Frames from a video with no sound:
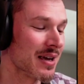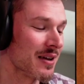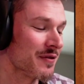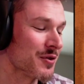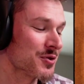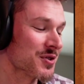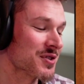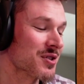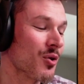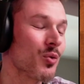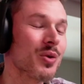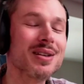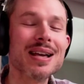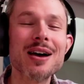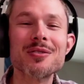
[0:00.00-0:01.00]
If you're just
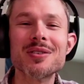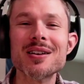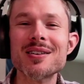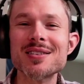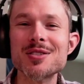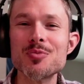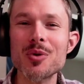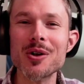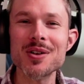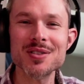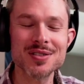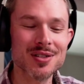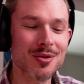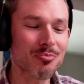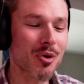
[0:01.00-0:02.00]
only out there
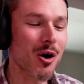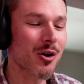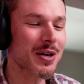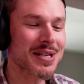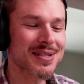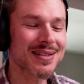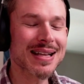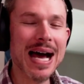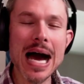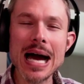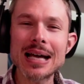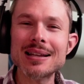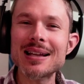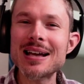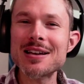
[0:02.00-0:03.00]
experiencing the parties and the
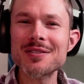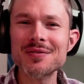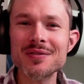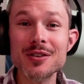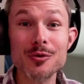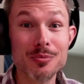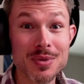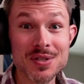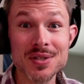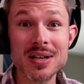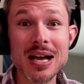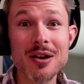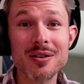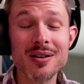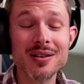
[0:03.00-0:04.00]
high life, you're missing
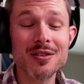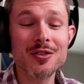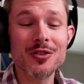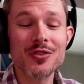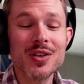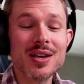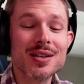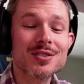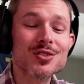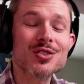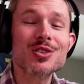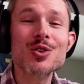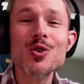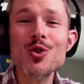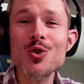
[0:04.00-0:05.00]
out on other things,
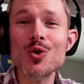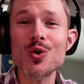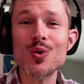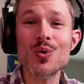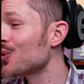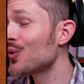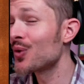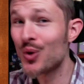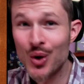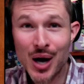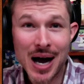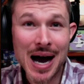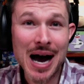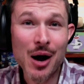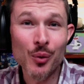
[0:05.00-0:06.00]
too.
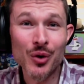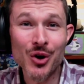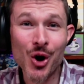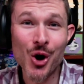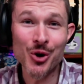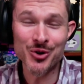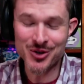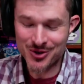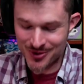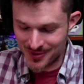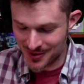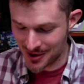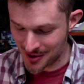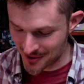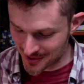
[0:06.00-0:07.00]
I would argue.
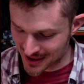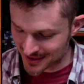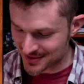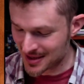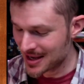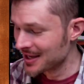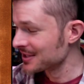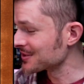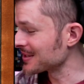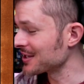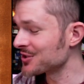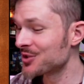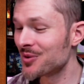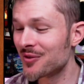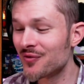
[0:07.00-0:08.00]
All right. So
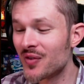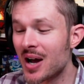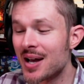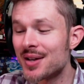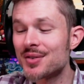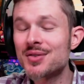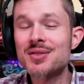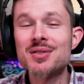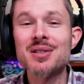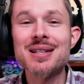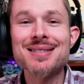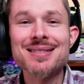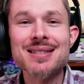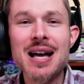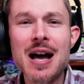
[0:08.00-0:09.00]
that's your advice.
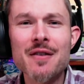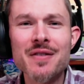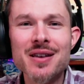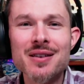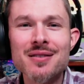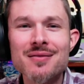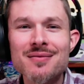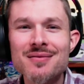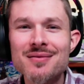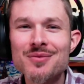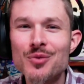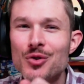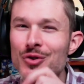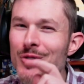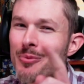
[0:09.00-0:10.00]
Let's dive in
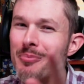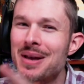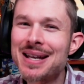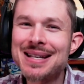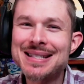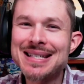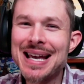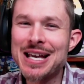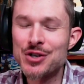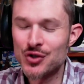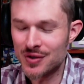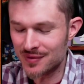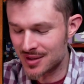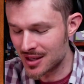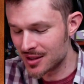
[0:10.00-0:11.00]
with your
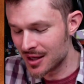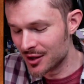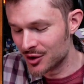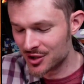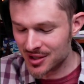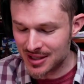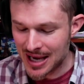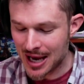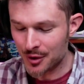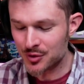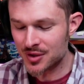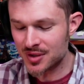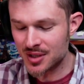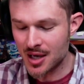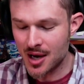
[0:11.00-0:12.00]
meditation. Take the energy down
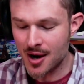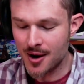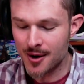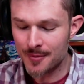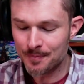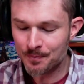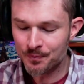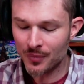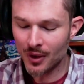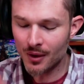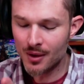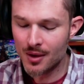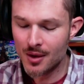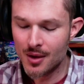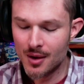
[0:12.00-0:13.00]
just a hair.
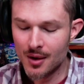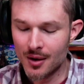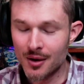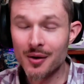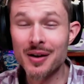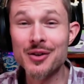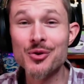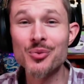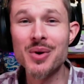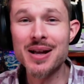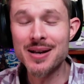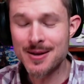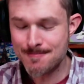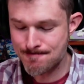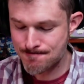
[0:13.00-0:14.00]
All right. You ready?